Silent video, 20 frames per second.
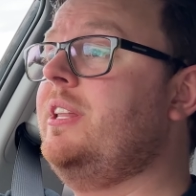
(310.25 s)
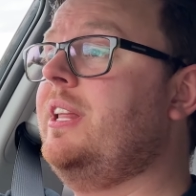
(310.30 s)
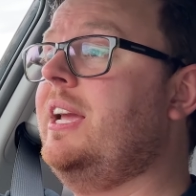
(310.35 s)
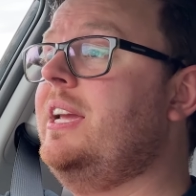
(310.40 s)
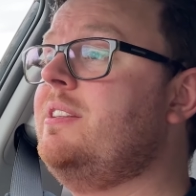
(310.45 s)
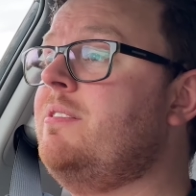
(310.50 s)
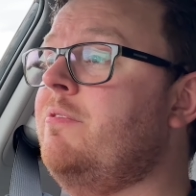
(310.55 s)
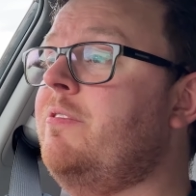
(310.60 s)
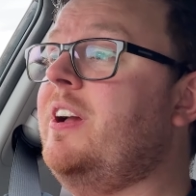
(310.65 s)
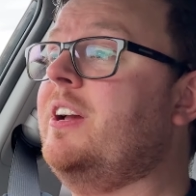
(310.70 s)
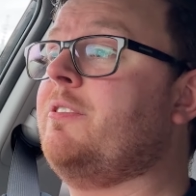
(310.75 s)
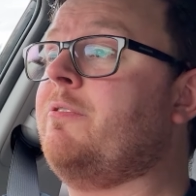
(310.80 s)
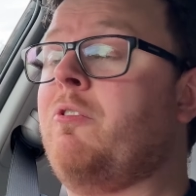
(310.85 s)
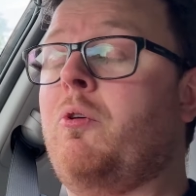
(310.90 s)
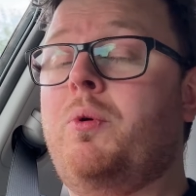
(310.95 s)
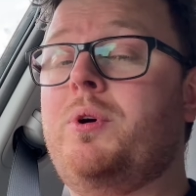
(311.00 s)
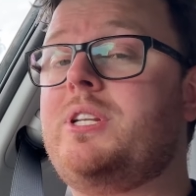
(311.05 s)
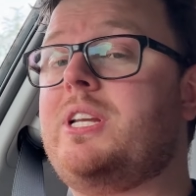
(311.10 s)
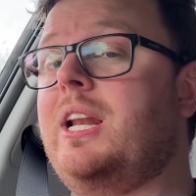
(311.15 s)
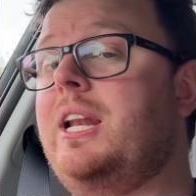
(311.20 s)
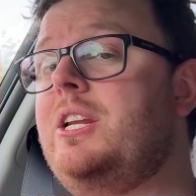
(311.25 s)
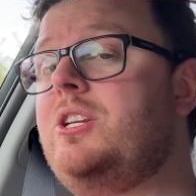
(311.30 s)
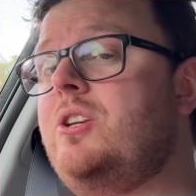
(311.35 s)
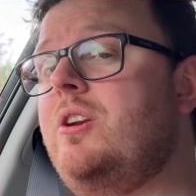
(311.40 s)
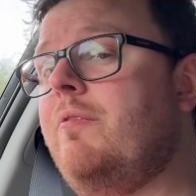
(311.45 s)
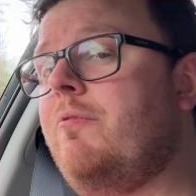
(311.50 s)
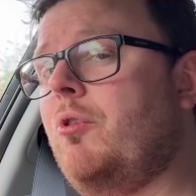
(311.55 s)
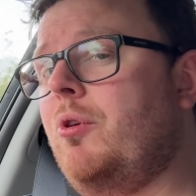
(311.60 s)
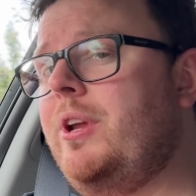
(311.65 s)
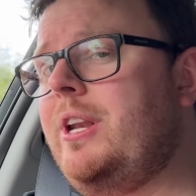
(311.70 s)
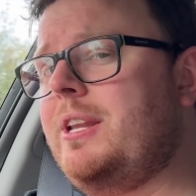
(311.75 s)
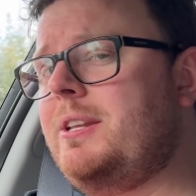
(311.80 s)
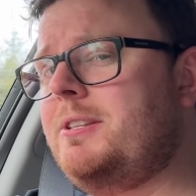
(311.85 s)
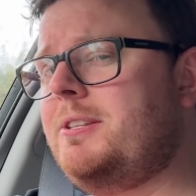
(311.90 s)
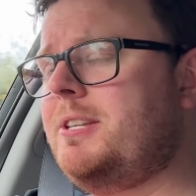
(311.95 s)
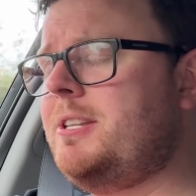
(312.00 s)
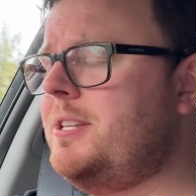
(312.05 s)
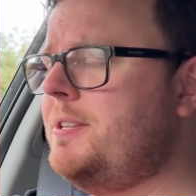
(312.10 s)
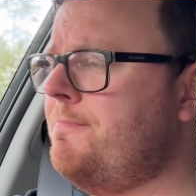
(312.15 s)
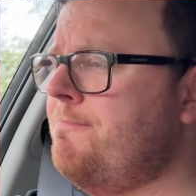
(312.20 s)
that is in fact forward collision
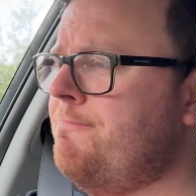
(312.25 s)
avoidance.